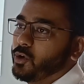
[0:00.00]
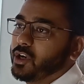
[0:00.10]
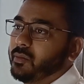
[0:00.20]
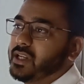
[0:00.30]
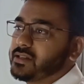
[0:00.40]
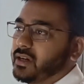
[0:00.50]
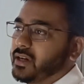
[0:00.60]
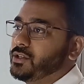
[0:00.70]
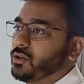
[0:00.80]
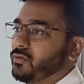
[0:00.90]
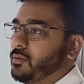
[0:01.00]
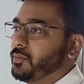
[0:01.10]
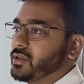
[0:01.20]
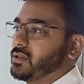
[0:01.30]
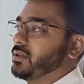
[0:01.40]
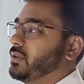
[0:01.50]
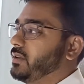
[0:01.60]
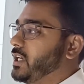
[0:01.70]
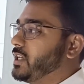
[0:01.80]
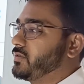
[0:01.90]
portable is the range of compressor
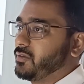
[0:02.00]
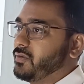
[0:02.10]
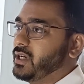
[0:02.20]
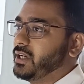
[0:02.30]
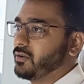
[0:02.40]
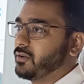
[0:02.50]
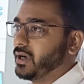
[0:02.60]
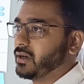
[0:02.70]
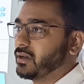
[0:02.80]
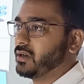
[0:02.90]
that is frequently required.